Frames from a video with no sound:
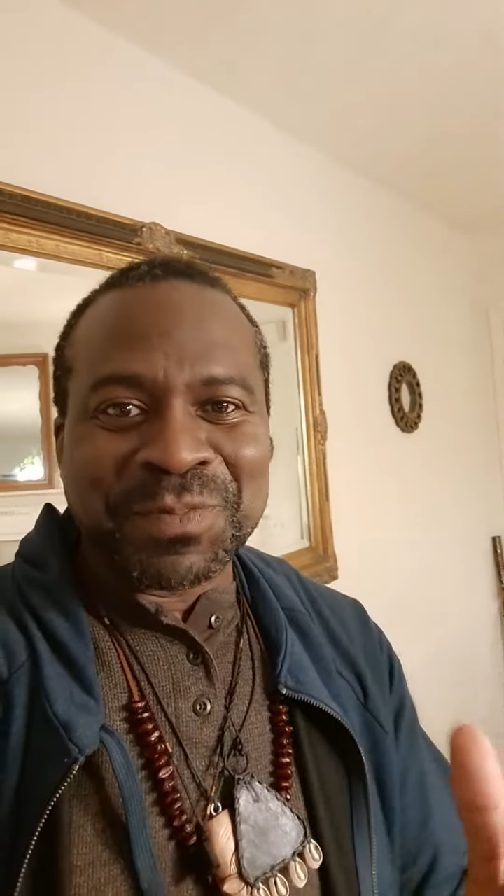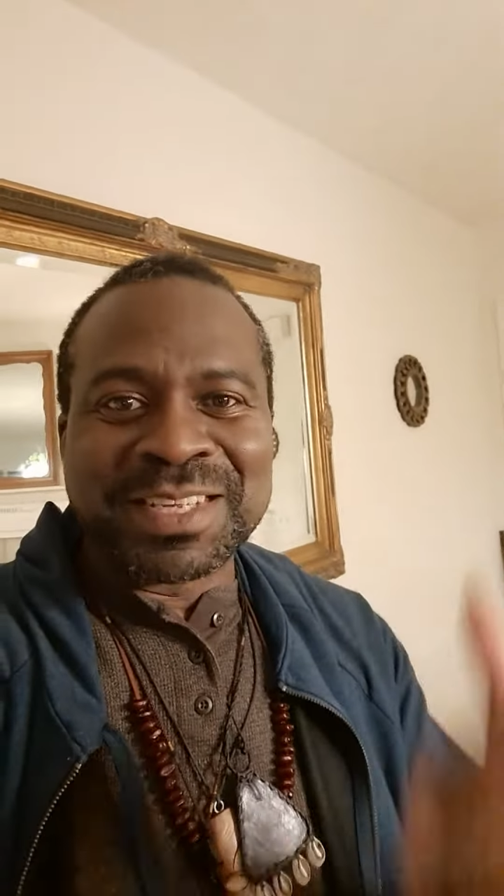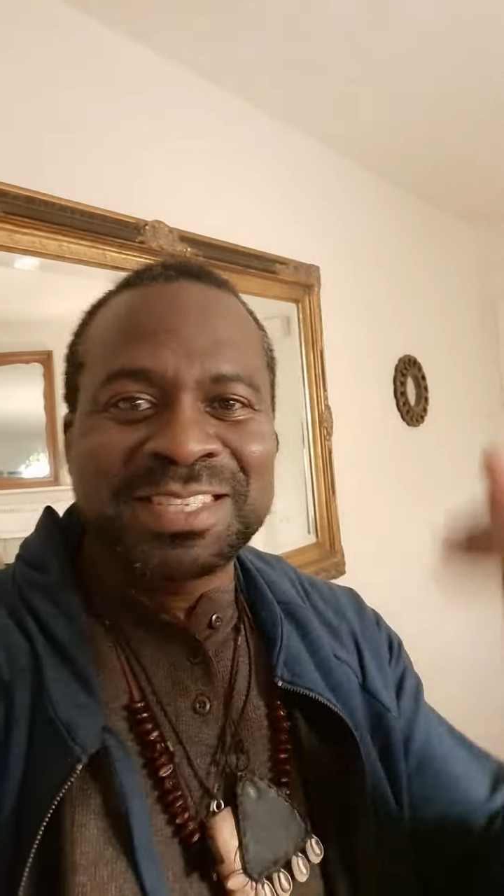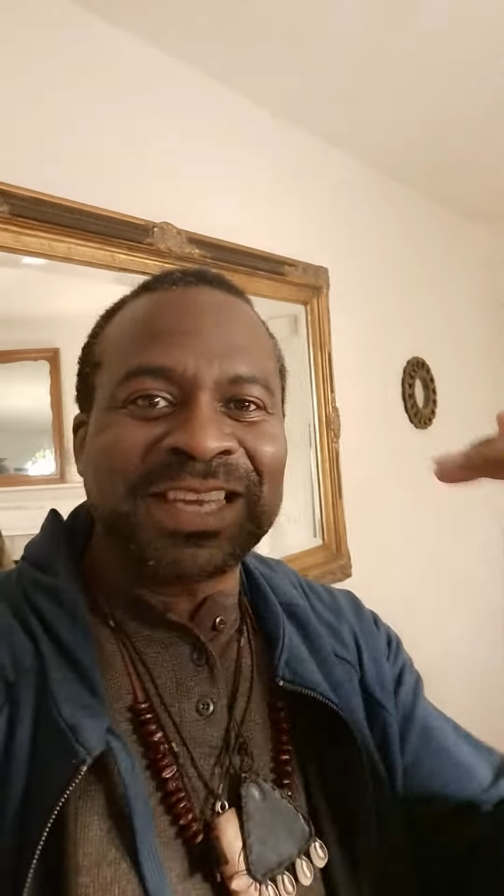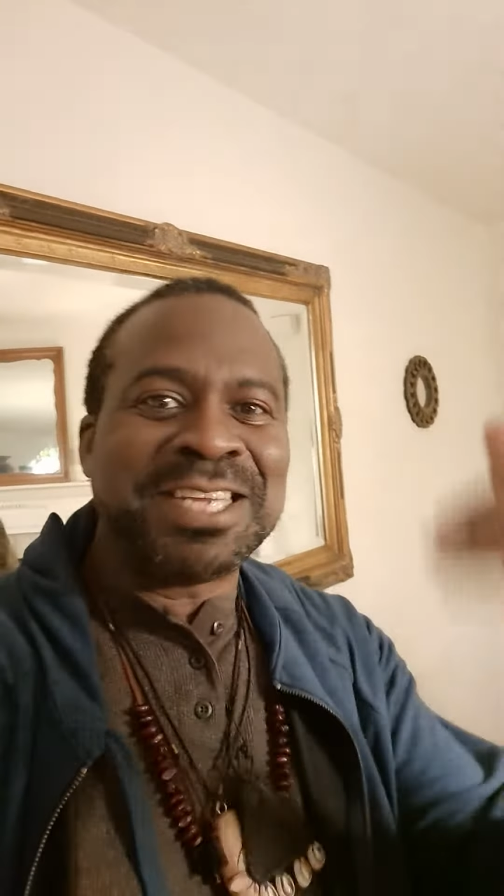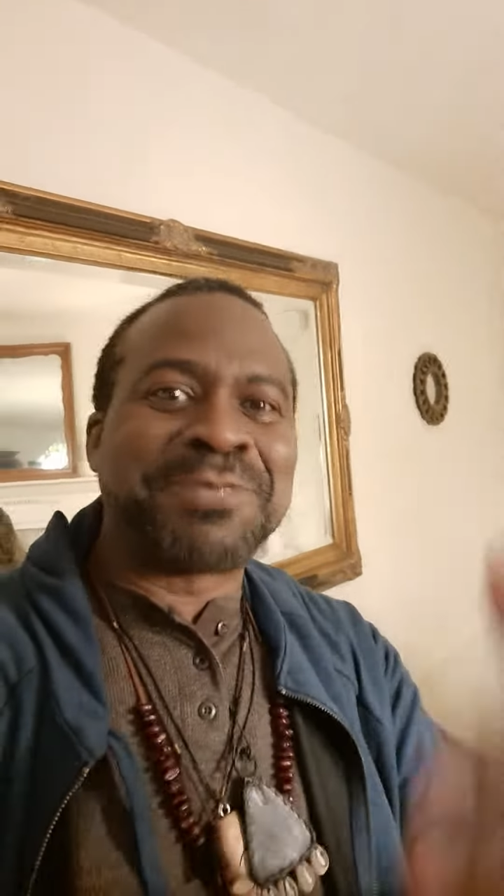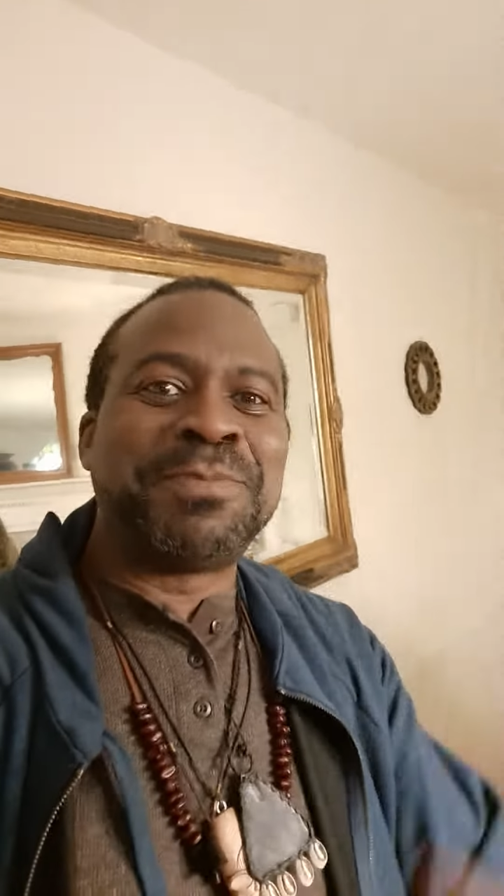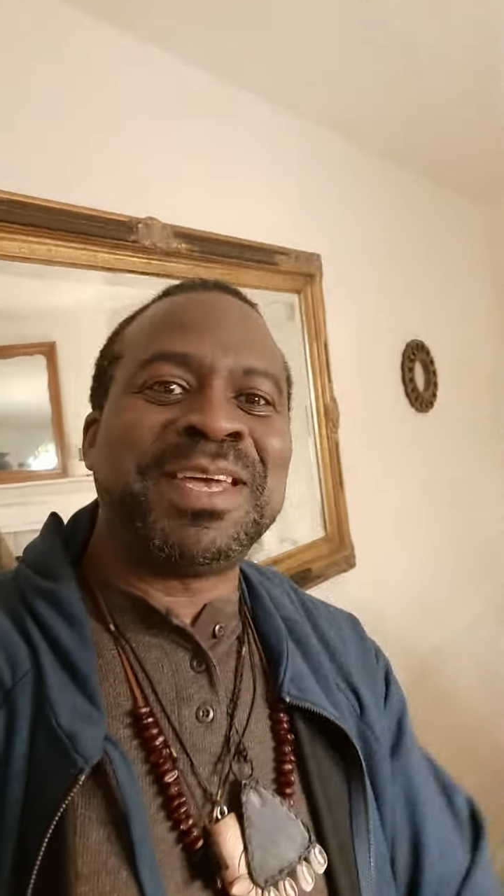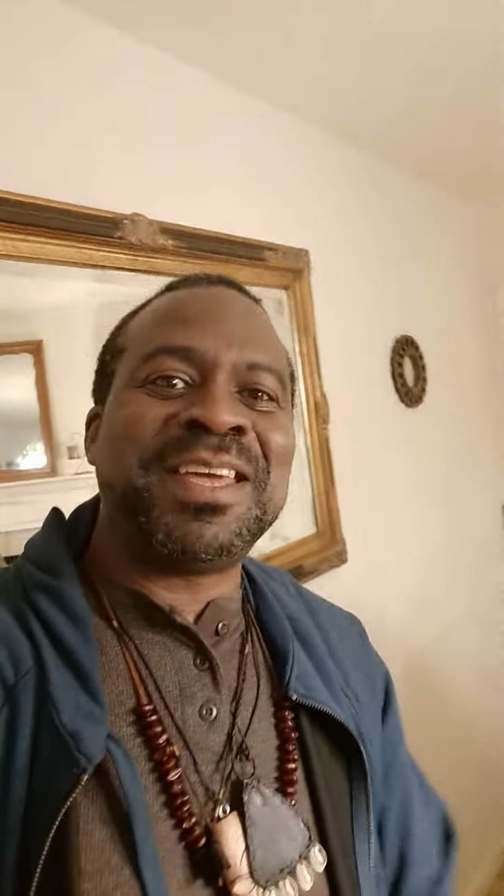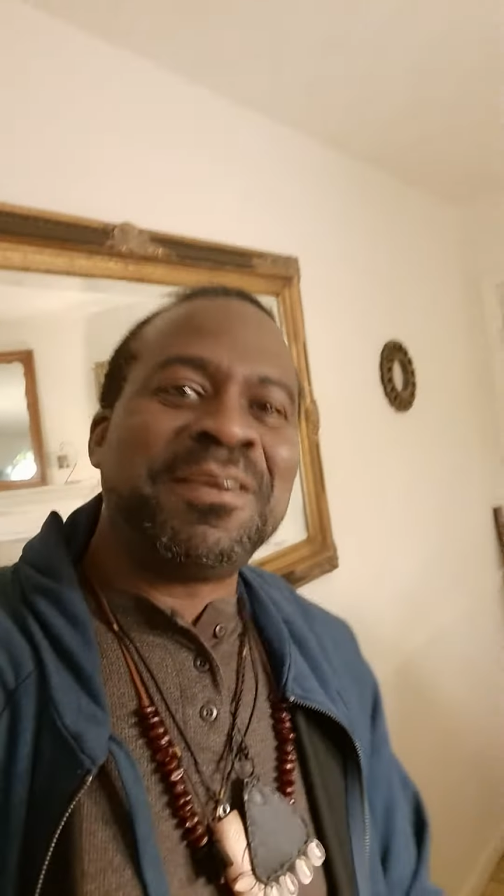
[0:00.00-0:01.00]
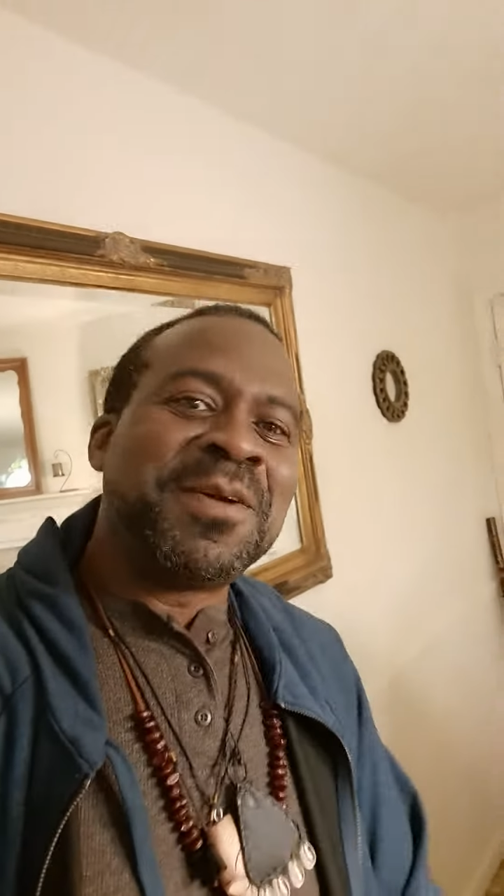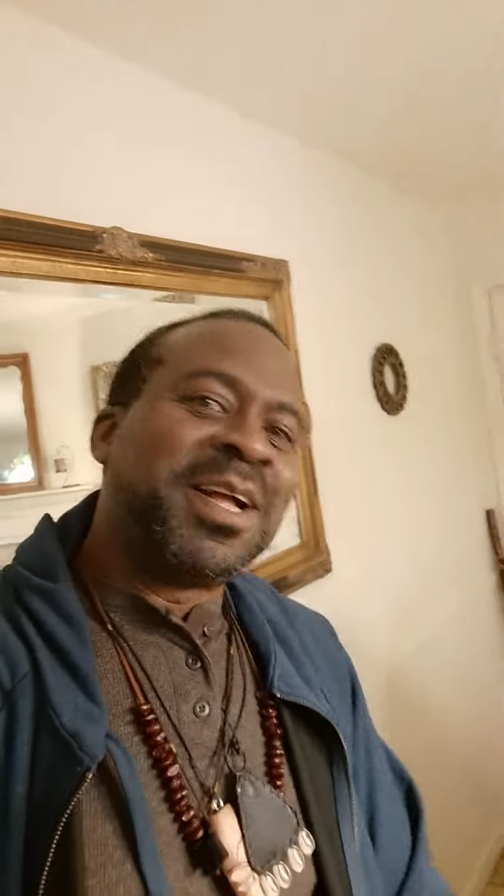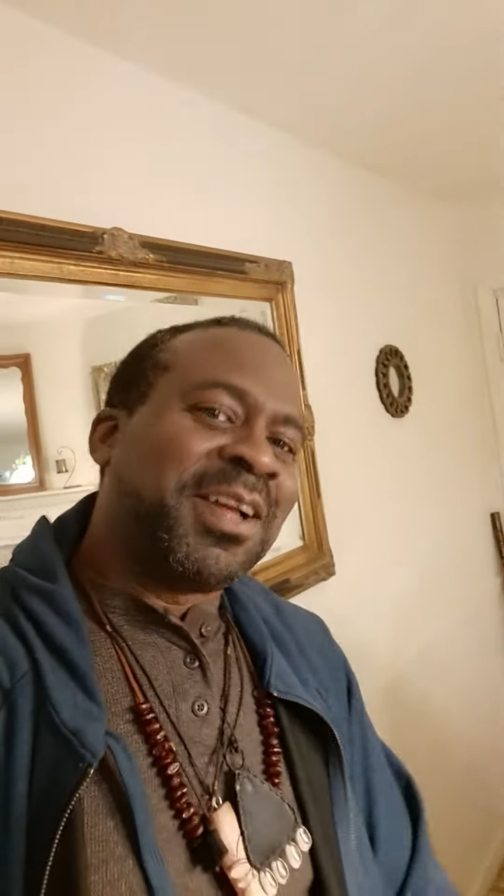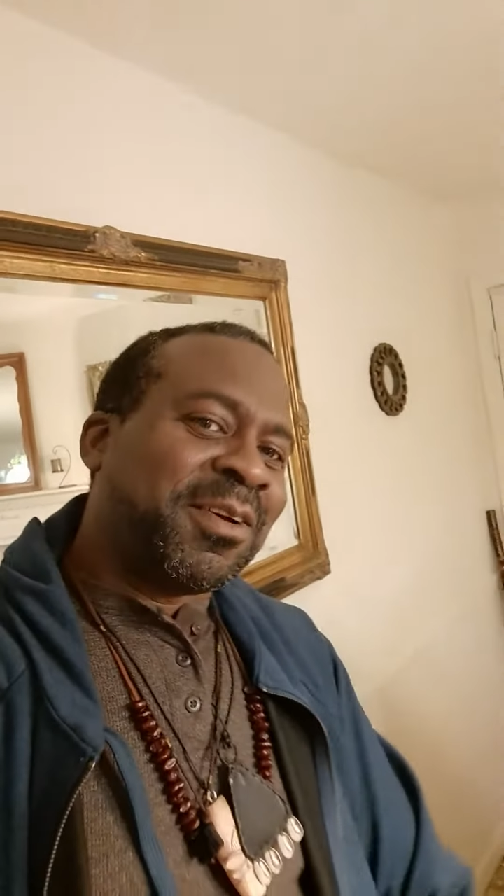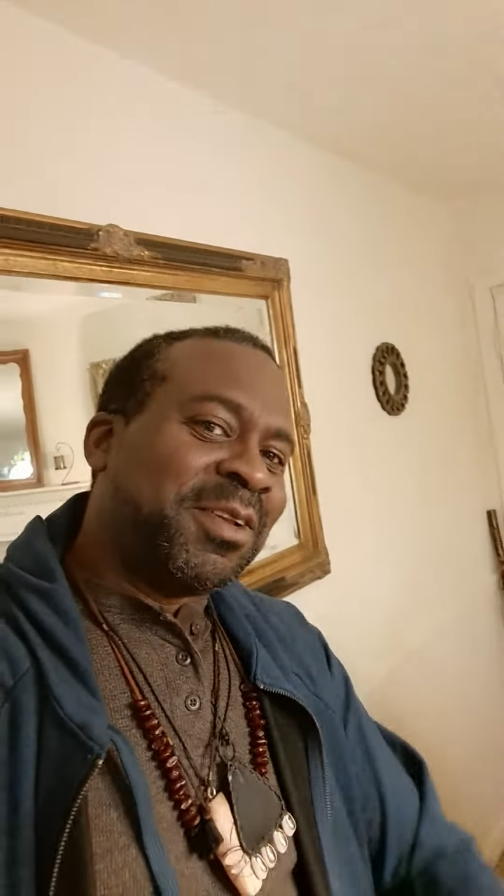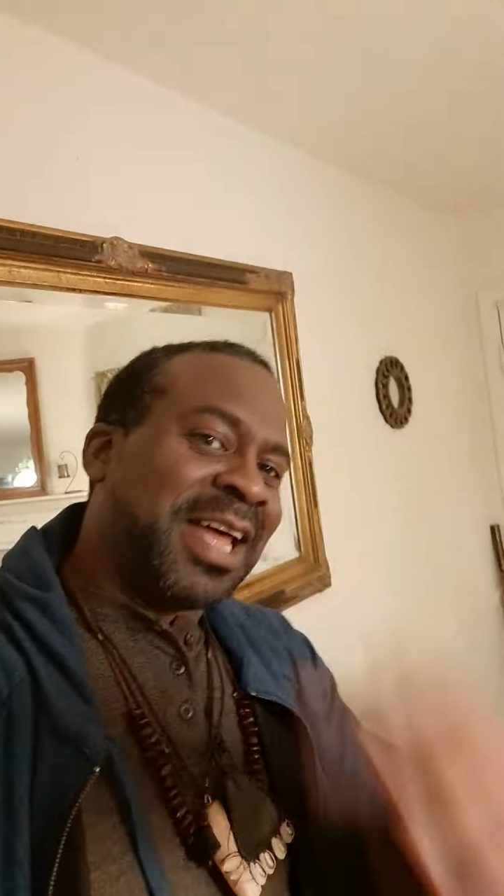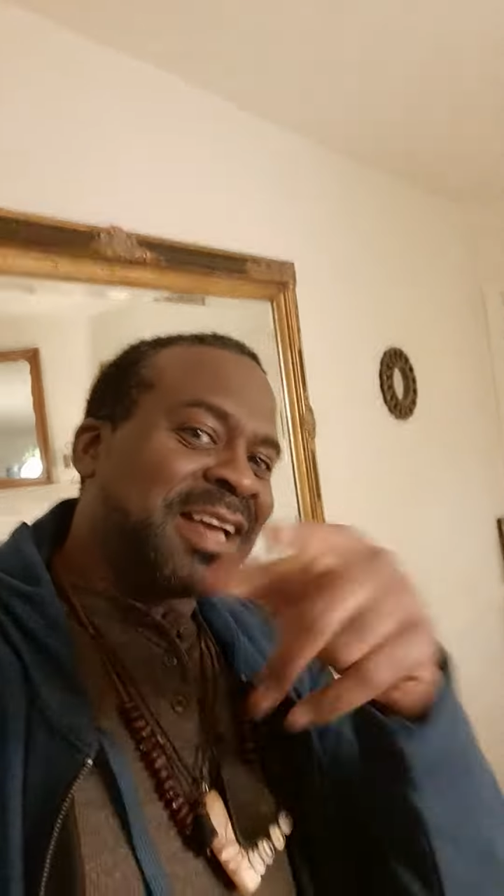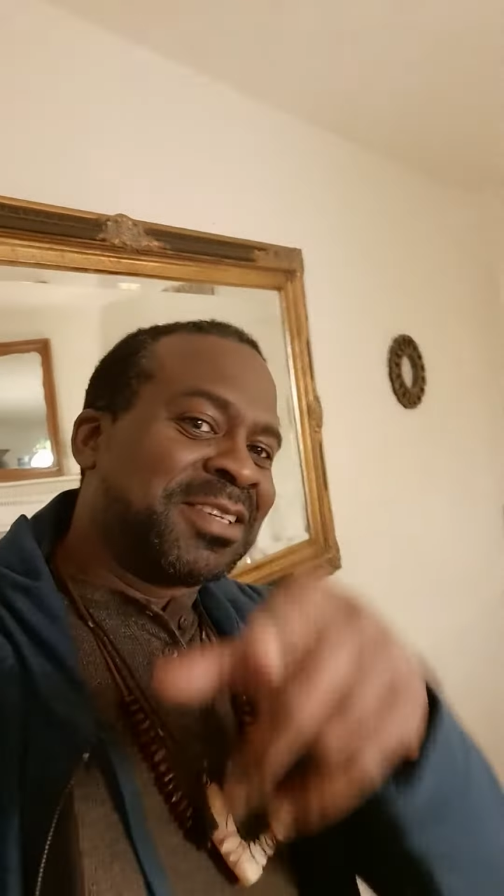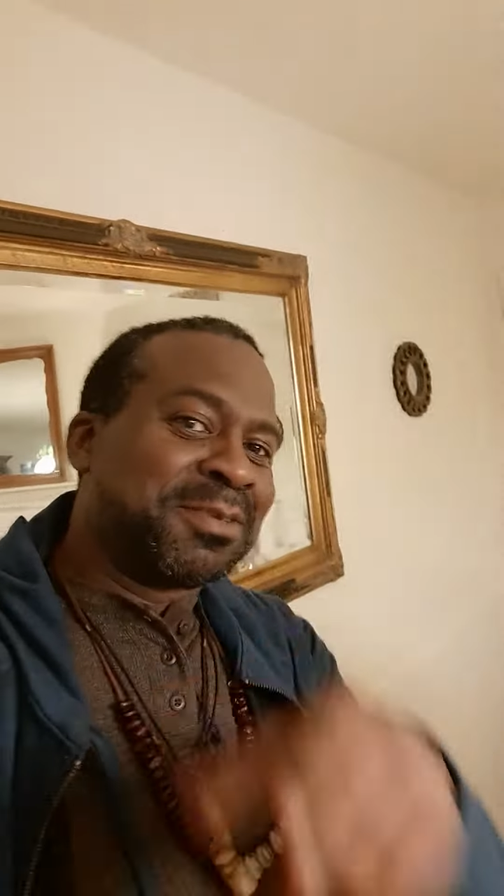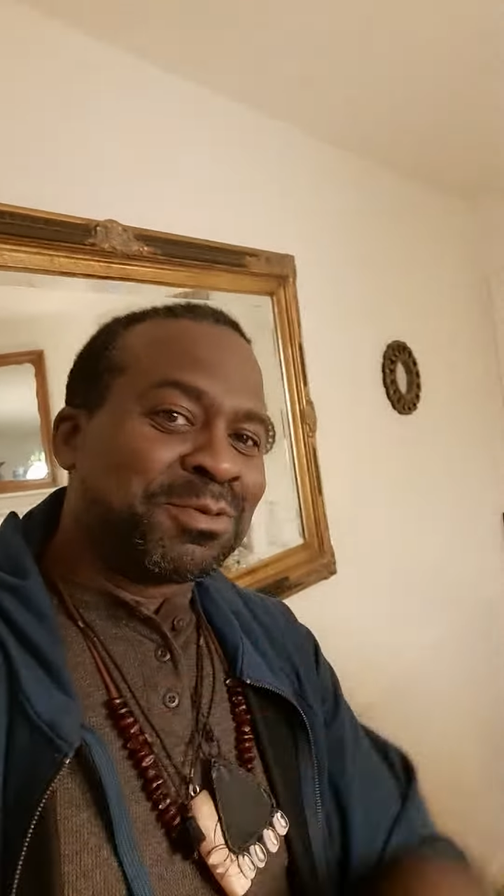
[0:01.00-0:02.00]
This is HB. Like
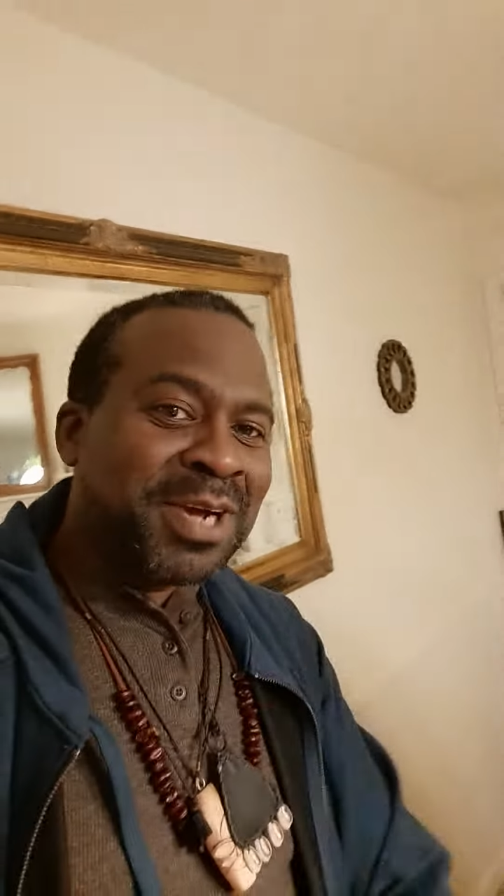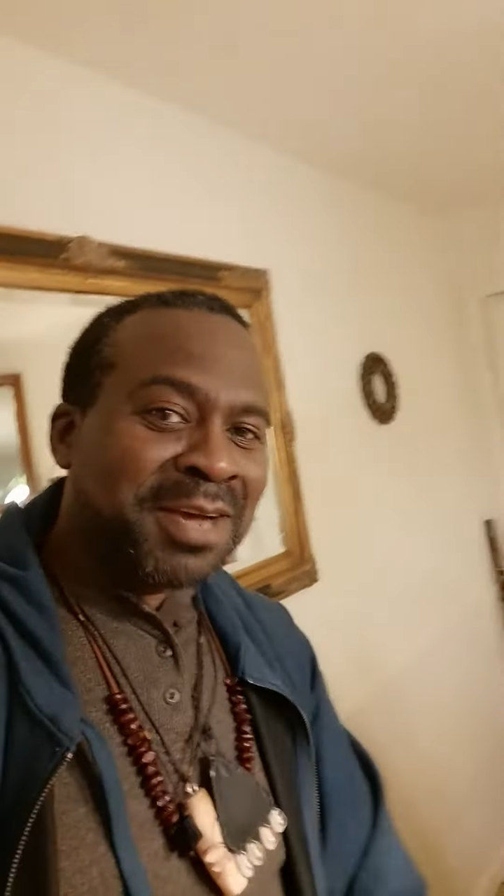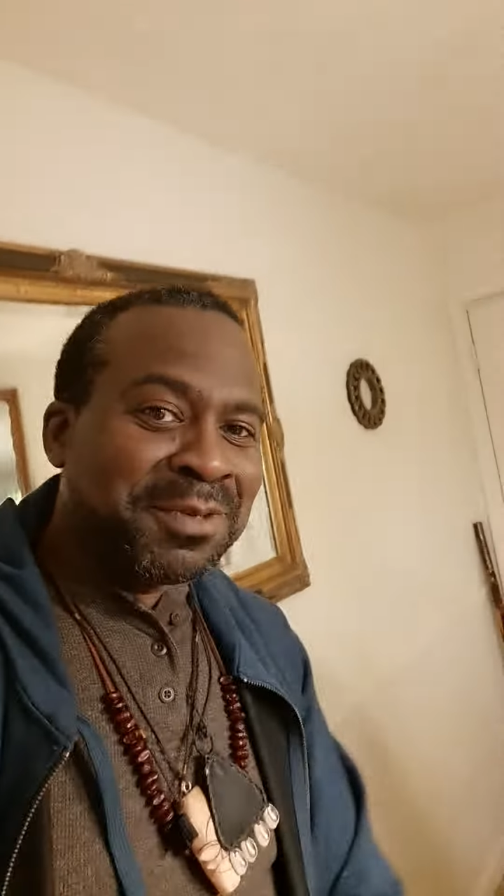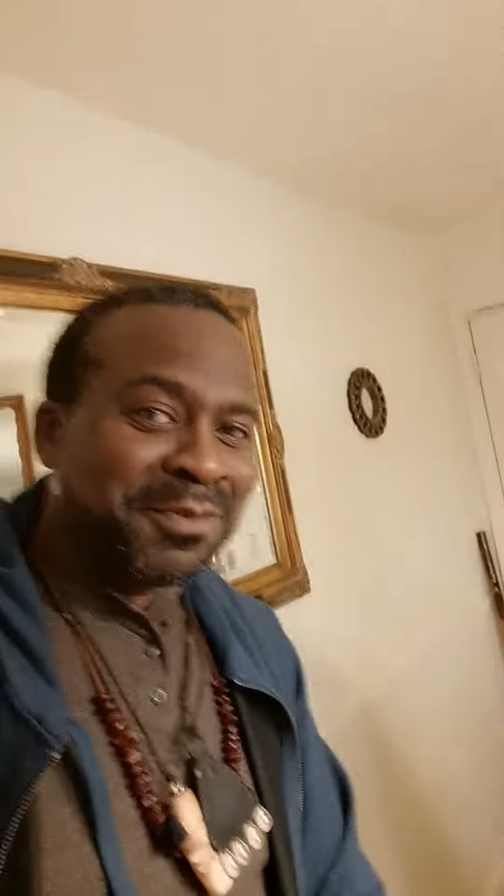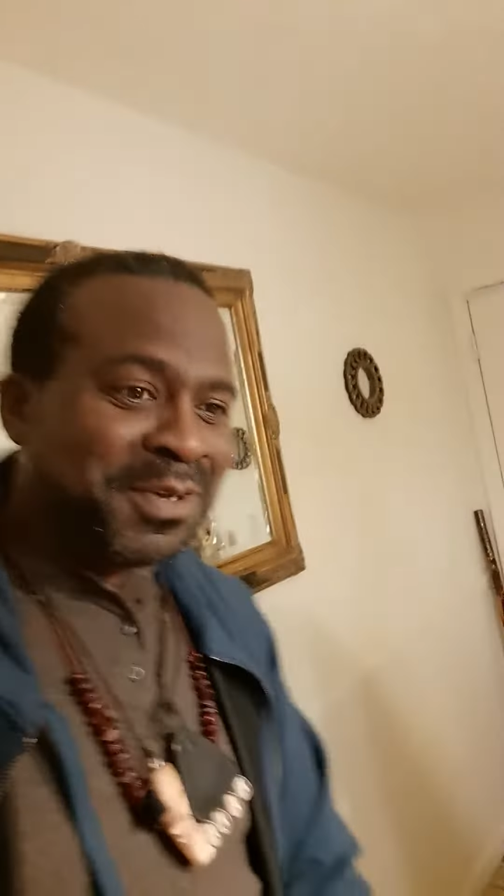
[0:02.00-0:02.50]
and subscribe to the